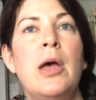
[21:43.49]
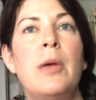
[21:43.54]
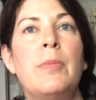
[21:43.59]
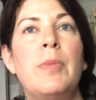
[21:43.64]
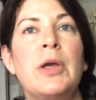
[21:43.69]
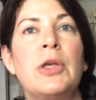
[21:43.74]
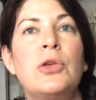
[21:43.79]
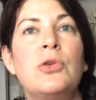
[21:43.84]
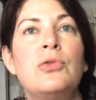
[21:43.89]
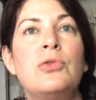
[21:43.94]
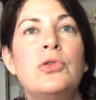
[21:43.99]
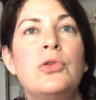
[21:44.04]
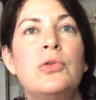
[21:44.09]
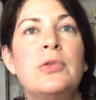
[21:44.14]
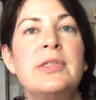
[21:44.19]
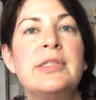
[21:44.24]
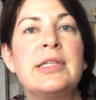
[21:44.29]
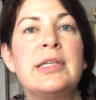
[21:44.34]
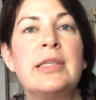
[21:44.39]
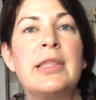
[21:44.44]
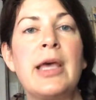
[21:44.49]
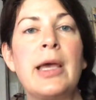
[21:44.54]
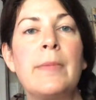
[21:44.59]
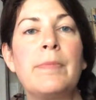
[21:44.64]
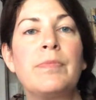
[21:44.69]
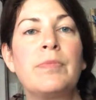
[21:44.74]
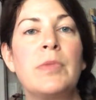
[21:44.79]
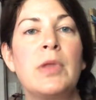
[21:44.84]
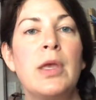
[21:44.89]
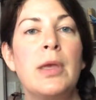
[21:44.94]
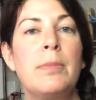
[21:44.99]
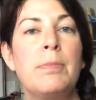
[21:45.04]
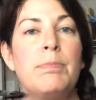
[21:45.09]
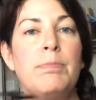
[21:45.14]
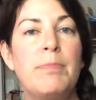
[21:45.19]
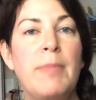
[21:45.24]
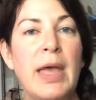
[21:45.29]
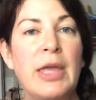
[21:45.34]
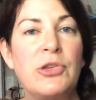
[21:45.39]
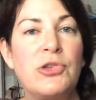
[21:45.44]
But you do see them
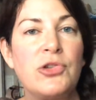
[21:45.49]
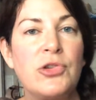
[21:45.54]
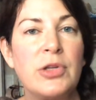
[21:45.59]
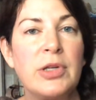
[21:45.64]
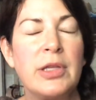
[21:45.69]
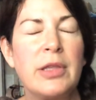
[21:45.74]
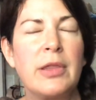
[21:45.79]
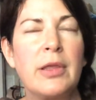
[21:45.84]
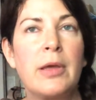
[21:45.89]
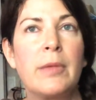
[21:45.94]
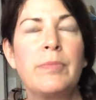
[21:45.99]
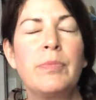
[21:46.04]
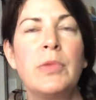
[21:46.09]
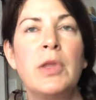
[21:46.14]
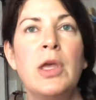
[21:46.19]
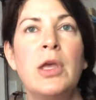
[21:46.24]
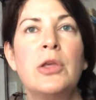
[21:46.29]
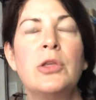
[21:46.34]
mentioning them.